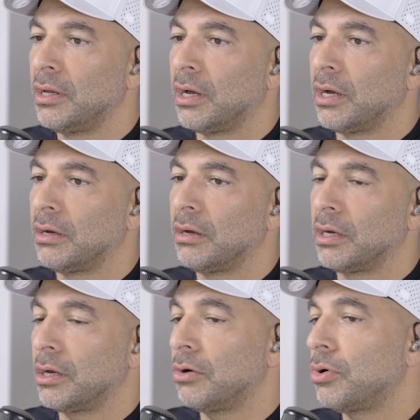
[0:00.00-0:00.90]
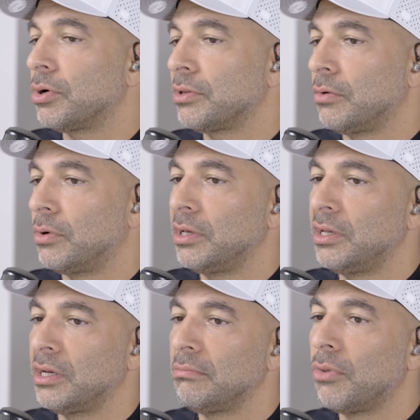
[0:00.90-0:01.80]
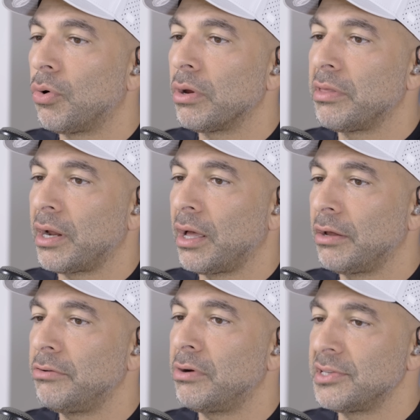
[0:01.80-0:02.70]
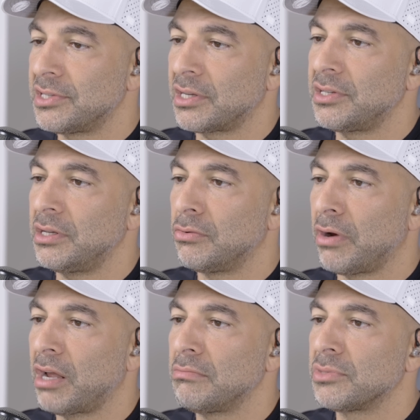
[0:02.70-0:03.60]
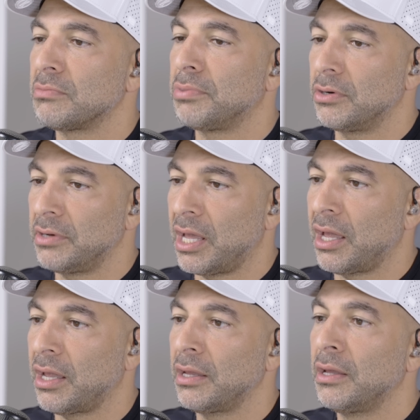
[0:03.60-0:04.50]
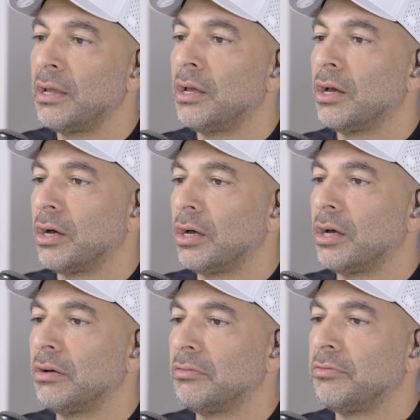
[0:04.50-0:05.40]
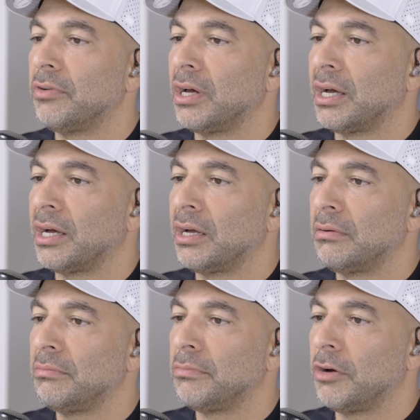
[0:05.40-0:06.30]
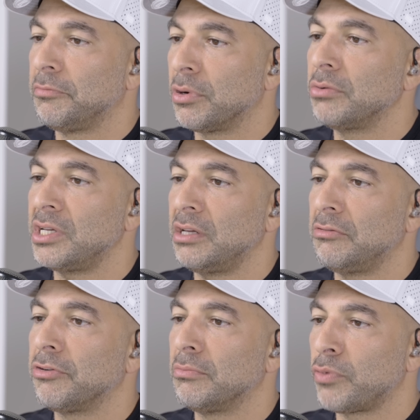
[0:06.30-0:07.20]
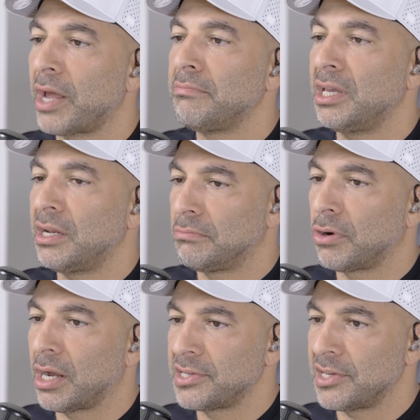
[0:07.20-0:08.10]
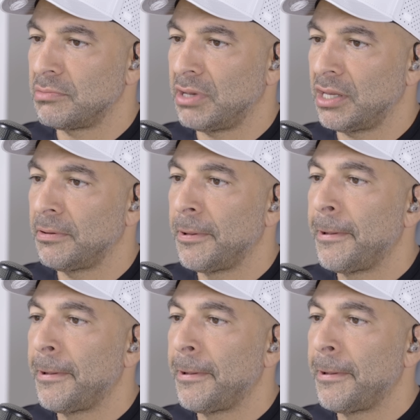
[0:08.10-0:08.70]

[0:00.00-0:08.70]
uh, a cohort that were eating more than 160 grams per day of uh, of protein from red meat and processed meat,